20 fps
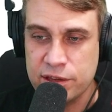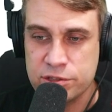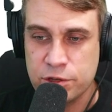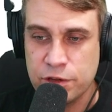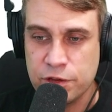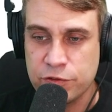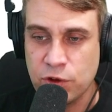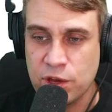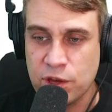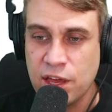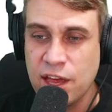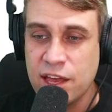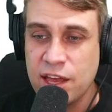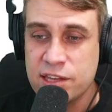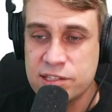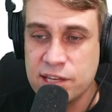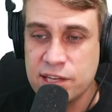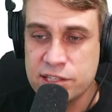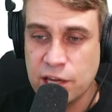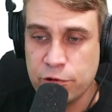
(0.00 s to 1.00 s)
So you've got
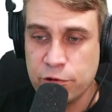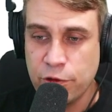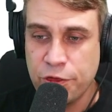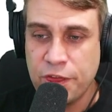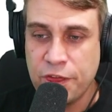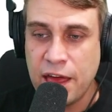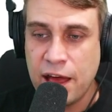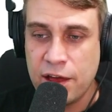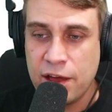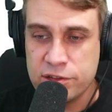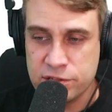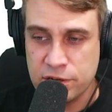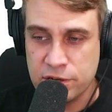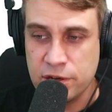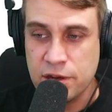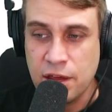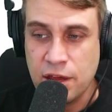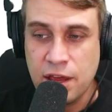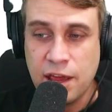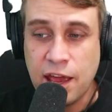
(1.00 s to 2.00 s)

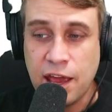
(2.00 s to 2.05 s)
600,000